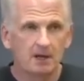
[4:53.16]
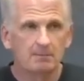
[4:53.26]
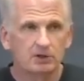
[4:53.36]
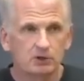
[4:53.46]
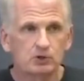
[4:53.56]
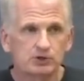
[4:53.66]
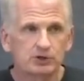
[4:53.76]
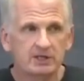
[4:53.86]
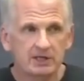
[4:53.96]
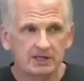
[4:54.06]
But
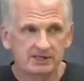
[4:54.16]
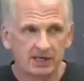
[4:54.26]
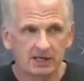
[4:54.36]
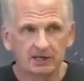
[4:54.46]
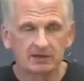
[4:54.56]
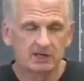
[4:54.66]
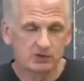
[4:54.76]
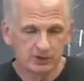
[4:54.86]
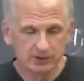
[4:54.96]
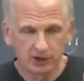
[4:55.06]
usually they
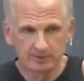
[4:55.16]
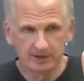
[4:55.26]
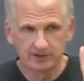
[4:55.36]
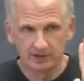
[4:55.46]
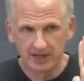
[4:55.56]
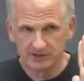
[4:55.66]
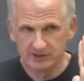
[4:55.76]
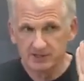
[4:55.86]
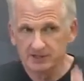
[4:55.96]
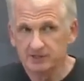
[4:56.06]
usually talk about the
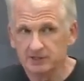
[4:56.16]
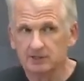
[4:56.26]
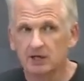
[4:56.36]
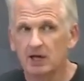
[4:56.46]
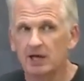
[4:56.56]
rashisti,